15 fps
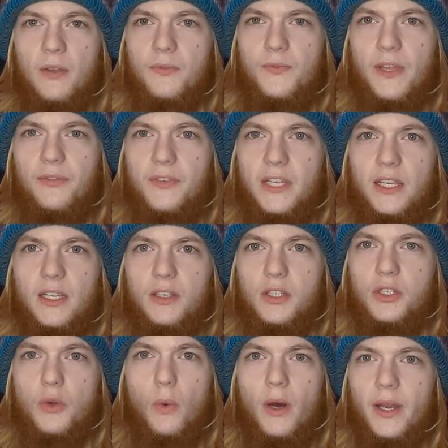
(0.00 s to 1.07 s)
15
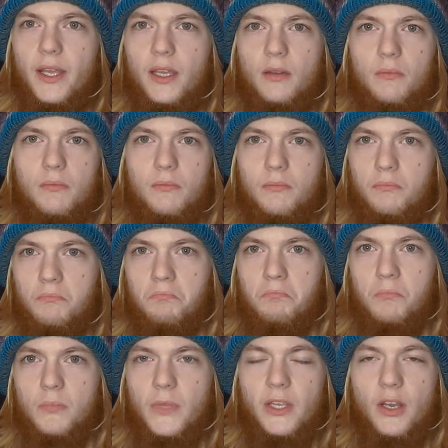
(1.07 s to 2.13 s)
to 20,
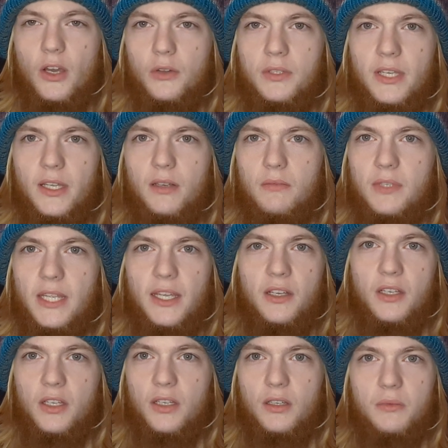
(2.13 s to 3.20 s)
10
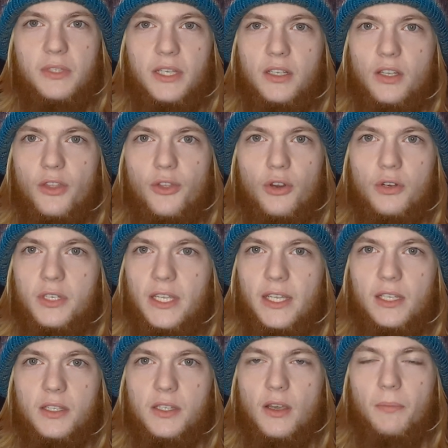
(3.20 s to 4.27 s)
to
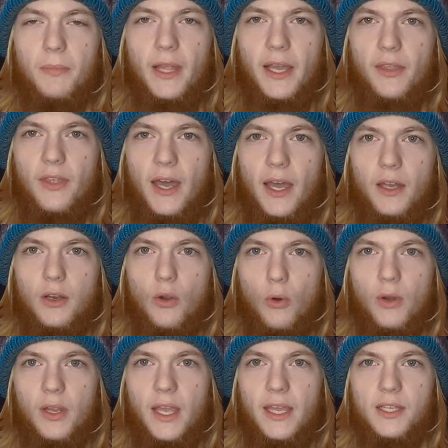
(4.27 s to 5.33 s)
13, something like that,
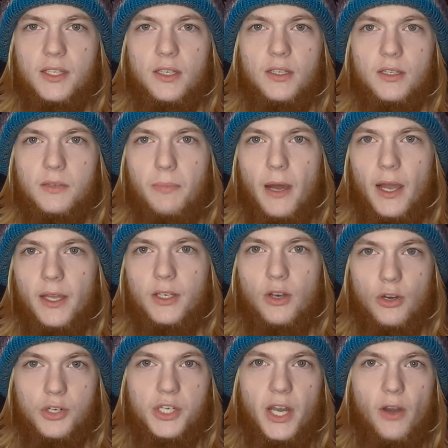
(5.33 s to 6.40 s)
court cases by a
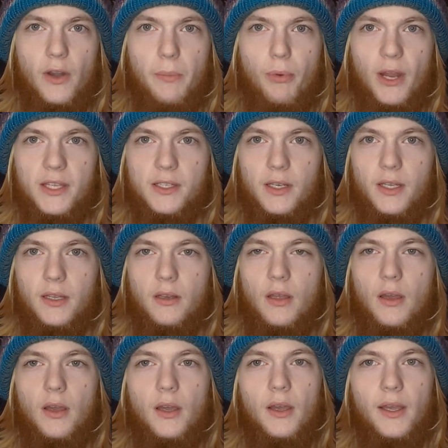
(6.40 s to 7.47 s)
tertiary president
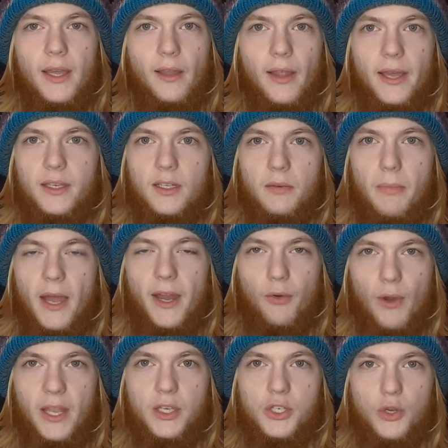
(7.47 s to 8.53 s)
elected by
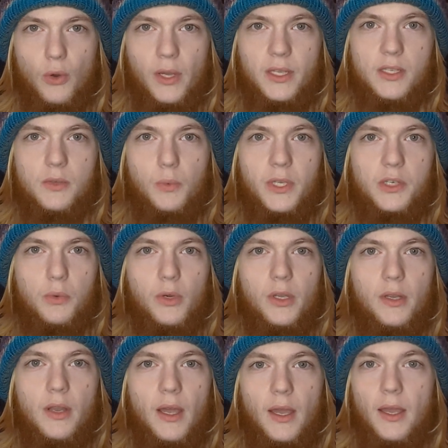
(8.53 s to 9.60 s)
ranked choice, which
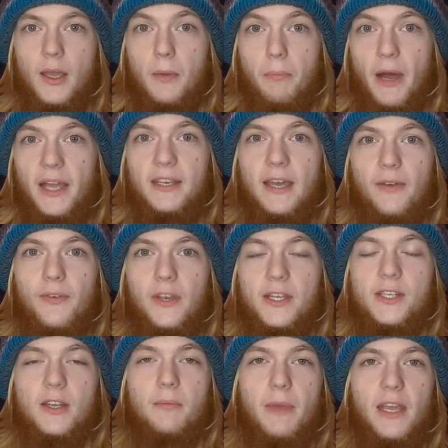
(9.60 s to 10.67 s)
would by
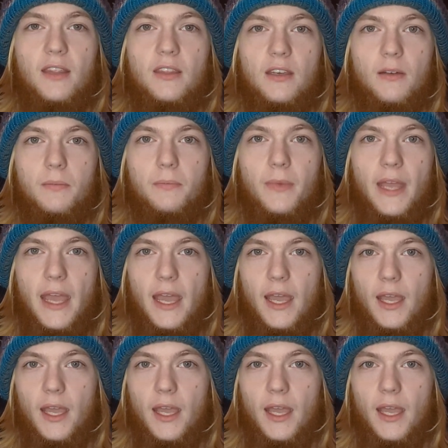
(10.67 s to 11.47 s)
definition make them